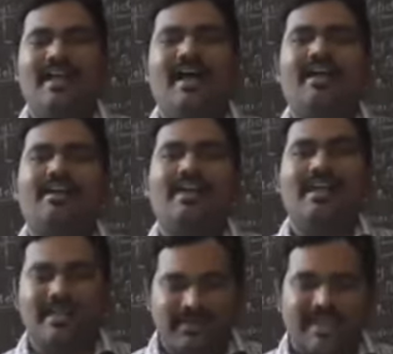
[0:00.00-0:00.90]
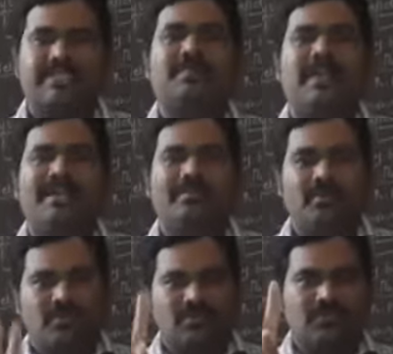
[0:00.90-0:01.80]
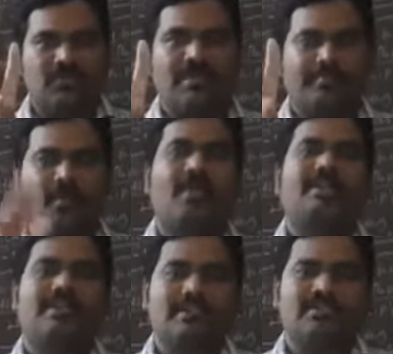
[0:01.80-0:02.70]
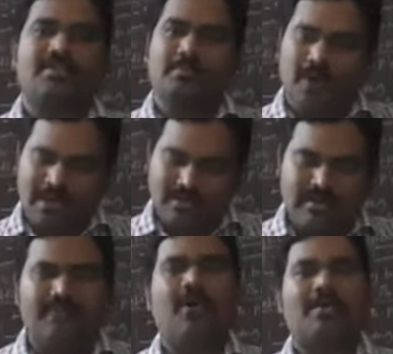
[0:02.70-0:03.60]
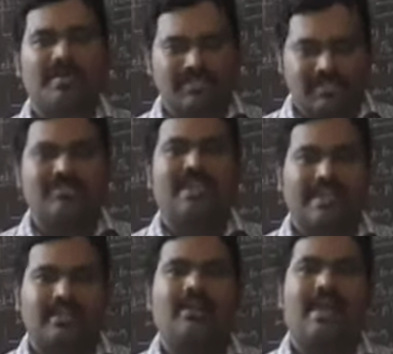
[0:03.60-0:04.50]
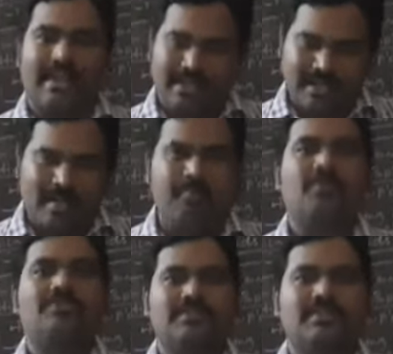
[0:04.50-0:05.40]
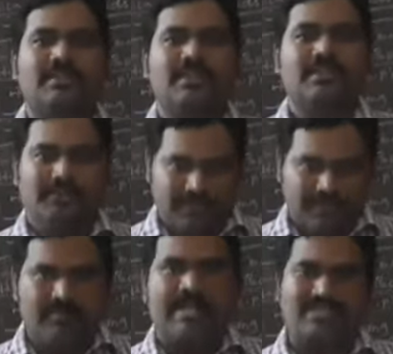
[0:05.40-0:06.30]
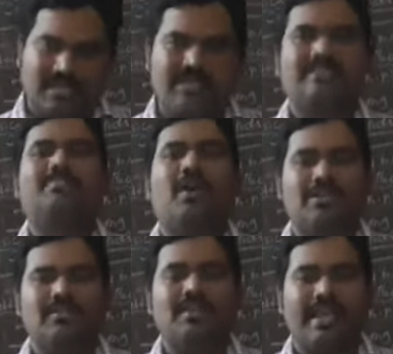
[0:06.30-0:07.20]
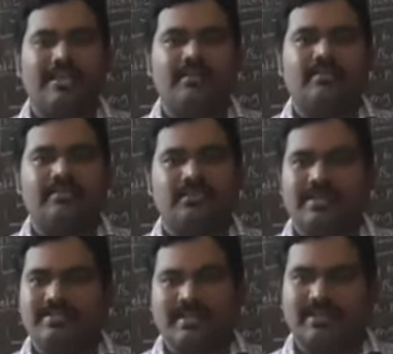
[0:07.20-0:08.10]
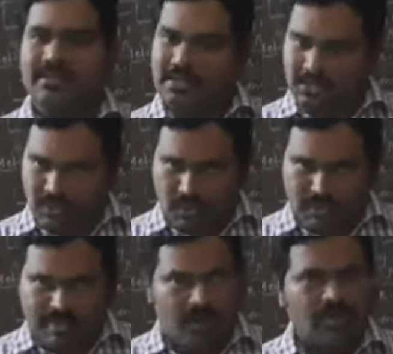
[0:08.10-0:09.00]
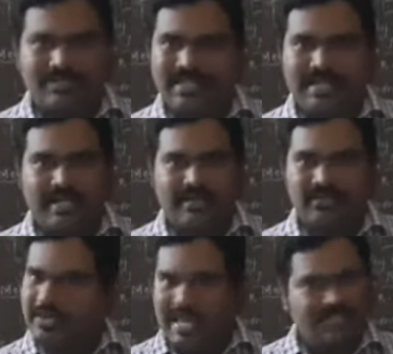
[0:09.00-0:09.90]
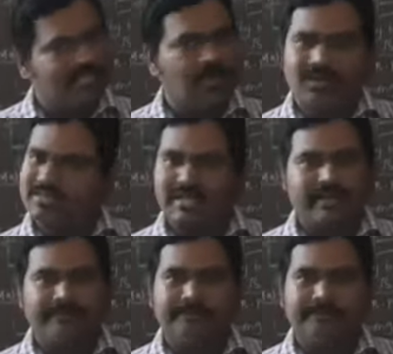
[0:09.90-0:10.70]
And I even explained about two important molecular formations like ionic compounds from yesterday's module, like what is that? Sodium oxide and calcium oxide.